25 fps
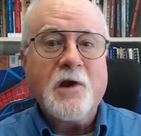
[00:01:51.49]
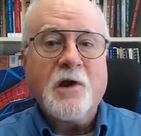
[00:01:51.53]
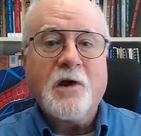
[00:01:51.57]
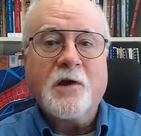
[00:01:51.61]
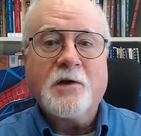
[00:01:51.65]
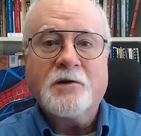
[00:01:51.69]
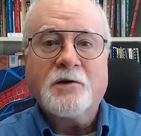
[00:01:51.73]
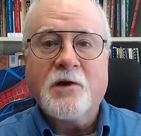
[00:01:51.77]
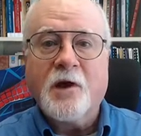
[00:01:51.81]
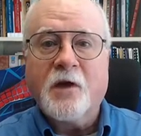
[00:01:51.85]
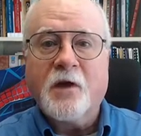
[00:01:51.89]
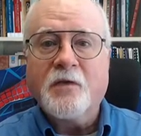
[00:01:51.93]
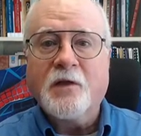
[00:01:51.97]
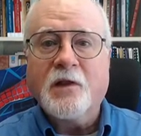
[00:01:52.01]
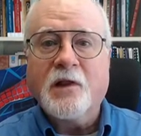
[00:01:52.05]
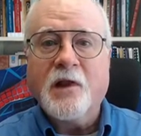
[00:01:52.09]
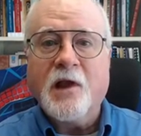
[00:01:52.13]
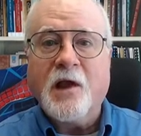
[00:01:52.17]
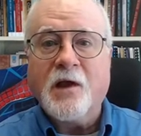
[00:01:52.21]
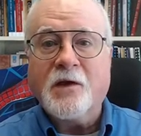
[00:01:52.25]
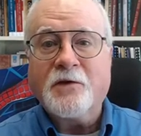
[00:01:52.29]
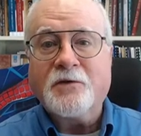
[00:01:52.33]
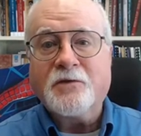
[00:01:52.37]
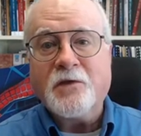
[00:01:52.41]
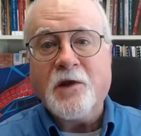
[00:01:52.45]

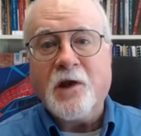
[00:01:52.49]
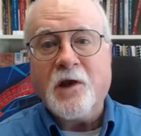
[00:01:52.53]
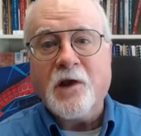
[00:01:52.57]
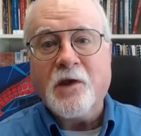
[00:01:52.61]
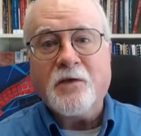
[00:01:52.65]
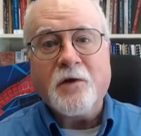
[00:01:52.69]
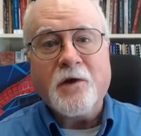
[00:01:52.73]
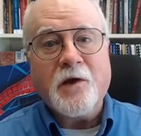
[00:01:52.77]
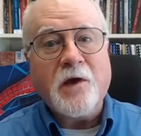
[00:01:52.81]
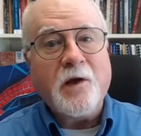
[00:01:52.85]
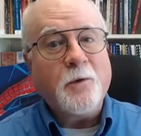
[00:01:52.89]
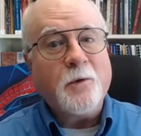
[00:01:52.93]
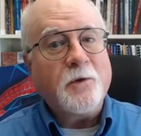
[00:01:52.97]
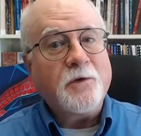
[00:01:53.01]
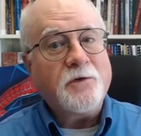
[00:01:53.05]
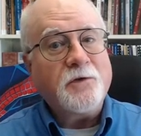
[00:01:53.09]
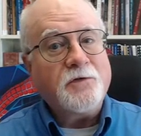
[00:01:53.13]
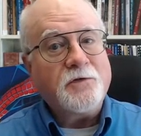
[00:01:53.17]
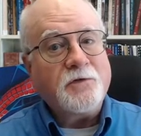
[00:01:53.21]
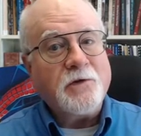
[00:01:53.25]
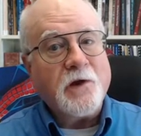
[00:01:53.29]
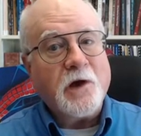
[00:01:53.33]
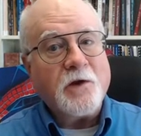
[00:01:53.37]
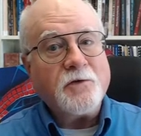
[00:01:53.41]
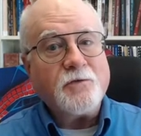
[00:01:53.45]
Nonetheless, either he was
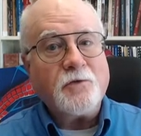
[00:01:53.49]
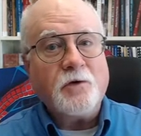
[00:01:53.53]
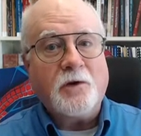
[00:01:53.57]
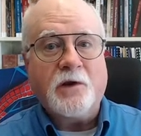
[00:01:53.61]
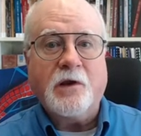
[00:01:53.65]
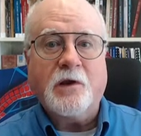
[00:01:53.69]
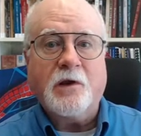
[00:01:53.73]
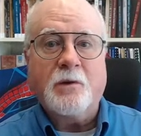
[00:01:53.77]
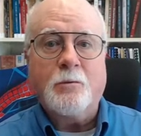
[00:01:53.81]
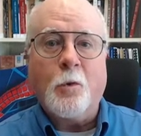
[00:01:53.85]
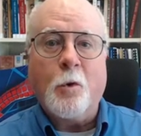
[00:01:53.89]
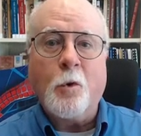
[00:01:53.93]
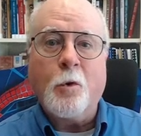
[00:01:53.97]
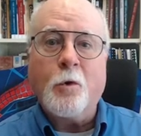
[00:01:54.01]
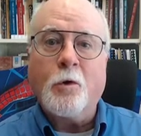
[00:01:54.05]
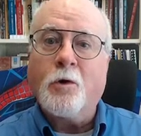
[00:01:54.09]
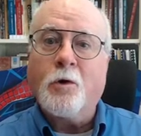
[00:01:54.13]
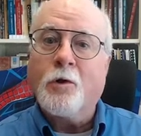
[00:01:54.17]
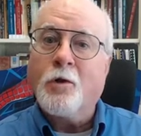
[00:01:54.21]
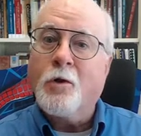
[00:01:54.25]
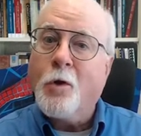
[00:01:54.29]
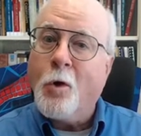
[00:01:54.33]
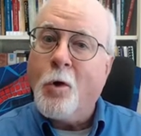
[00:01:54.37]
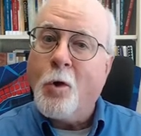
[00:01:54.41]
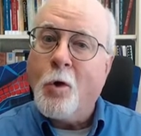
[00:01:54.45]
sexually immoral
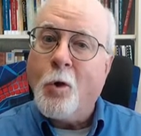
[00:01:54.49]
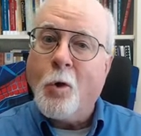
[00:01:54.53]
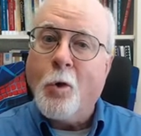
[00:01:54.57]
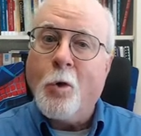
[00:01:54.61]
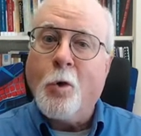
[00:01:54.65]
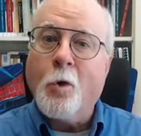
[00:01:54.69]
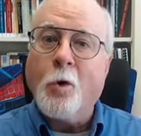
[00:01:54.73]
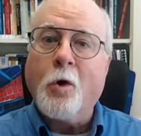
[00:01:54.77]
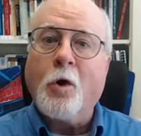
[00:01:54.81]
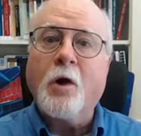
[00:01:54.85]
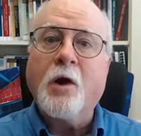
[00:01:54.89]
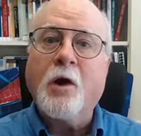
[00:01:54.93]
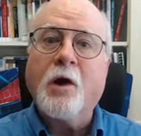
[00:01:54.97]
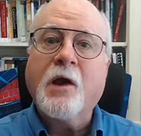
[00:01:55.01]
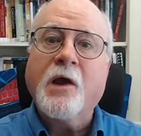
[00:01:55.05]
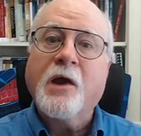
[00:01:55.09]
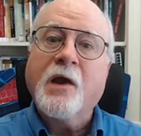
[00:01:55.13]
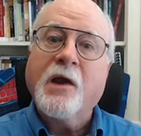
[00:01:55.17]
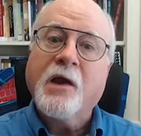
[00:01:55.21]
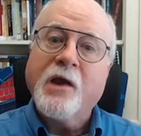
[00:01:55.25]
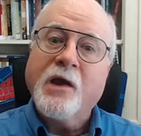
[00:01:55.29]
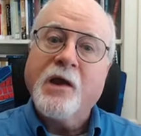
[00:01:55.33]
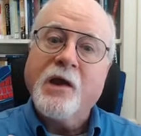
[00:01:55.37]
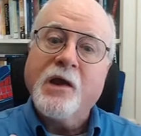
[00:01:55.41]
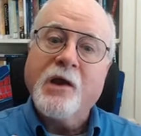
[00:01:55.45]
or
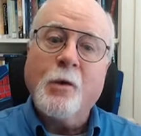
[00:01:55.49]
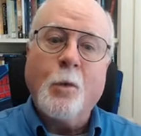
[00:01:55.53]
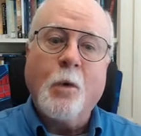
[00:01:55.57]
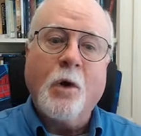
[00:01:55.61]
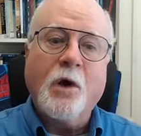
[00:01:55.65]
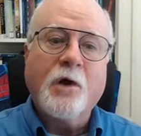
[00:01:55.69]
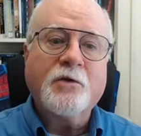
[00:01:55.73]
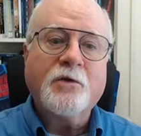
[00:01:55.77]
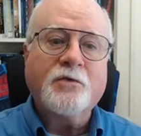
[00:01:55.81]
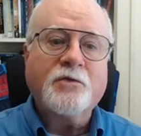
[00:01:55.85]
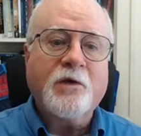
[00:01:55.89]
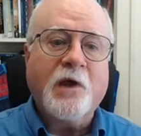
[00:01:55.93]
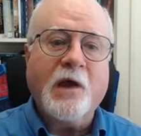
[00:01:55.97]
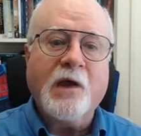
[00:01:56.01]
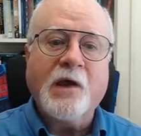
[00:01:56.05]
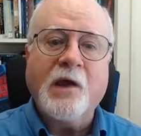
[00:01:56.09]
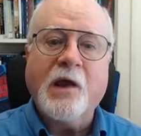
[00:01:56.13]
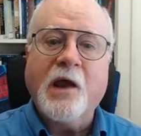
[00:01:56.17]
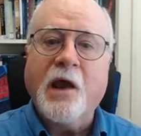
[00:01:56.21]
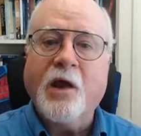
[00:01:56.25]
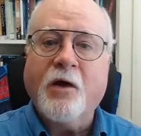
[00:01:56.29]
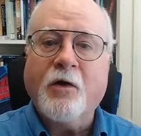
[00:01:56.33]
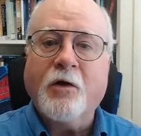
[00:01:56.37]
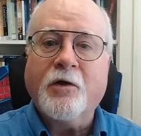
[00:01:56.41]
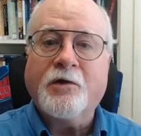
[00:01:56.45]
he was a
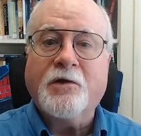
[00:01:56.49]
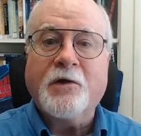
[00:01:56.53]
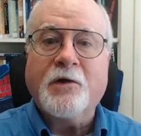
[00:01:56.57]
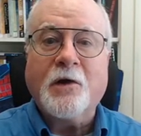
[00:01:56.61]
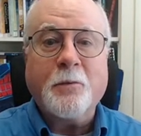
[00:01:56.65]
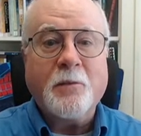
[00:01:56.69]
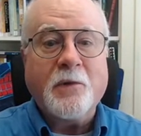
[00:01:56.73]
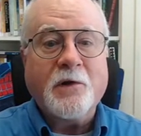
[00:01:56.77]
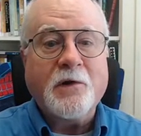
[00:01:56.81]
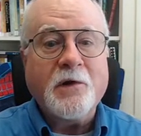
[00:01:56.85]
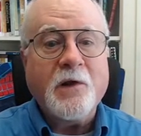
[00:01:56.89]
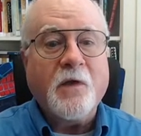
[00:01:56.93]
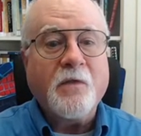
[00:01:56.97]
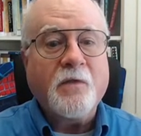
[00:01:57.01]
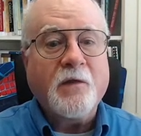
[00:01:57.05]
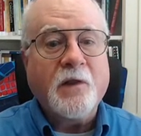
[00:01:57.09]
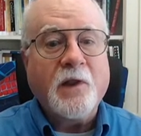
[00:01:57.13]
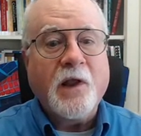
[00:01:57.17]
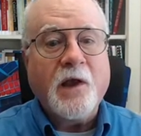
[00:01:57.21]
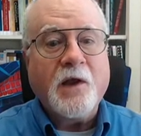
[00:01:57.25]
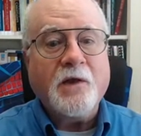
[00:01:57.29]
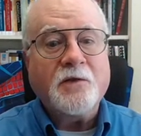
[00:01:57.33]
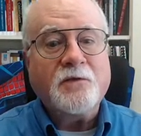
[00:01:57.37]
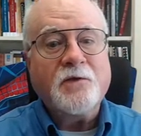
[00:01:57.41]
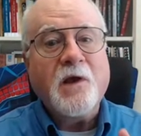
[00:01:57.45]
heretic, but
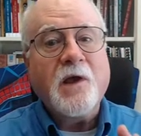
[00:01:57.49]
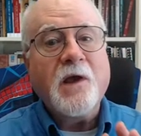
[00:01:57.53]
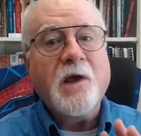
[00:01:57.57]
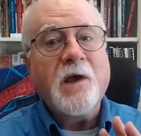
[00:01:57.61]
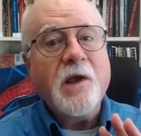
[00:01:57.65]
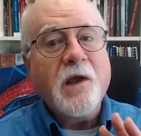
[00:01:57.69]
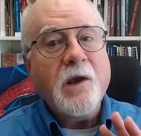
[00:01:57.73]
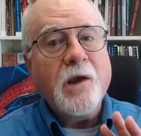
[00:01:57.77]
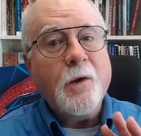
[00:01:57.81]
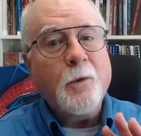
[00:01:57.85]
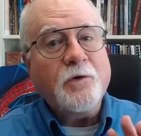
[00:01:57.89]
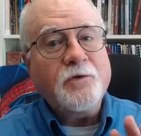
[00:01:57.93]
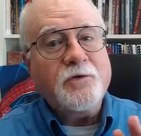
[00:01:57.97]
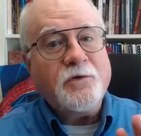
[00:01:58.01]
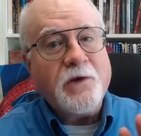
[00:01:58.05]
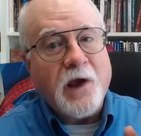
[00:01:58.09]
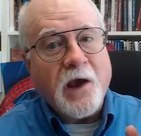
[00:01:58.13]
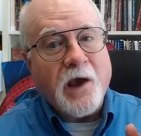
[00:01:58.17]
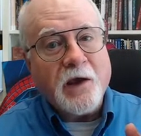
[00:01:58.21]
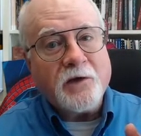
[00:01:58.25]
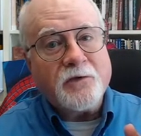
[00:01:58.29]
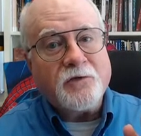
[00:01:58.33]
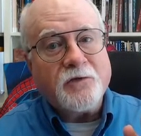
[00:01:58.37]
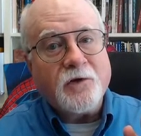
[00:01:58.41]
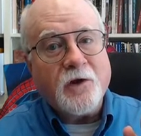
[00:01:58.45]
nonetheless, he was
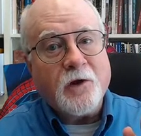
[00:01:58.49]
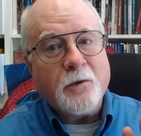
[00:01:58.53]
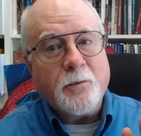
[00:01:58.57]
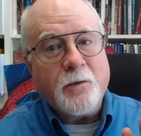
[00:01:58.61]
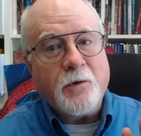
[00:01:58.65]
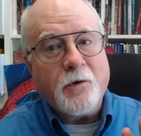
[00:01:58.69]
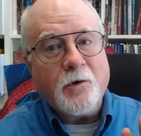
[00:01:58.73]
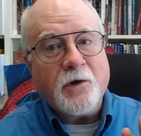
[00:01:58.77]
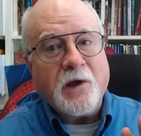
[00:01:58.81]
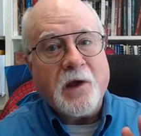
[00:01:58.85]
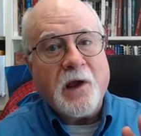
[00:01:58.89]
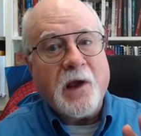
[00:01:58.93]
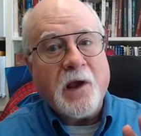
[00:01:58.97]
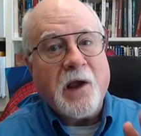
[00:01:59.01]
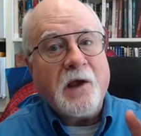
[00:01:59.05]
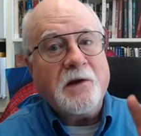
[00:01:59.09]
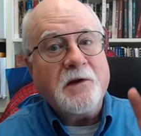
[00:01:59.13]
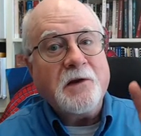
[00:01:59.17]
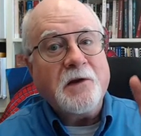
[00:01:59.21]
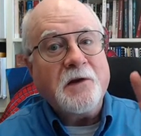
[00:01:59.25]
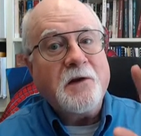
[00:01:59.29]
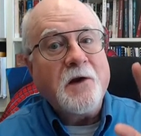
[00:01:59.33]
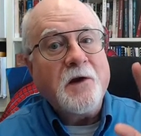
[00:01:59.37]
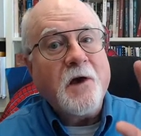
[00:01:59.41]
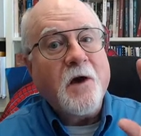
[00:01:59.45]
excommunicated
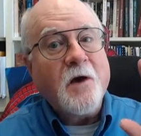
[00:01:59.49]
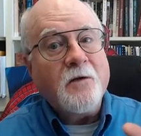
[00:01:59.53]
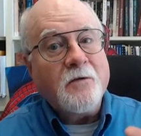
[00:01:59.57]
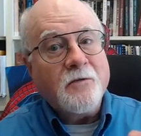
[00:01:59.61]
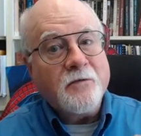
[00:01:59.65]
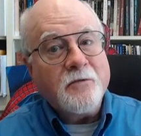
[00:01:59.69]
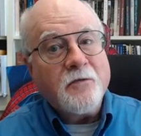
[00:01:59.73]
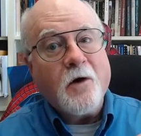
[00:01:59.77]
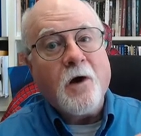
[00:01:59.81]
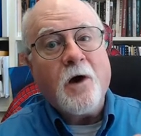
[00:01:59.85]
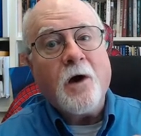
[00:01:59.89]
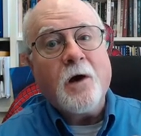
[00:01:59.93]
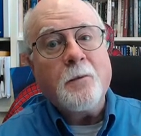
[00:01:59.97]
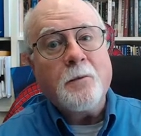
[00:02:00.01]
from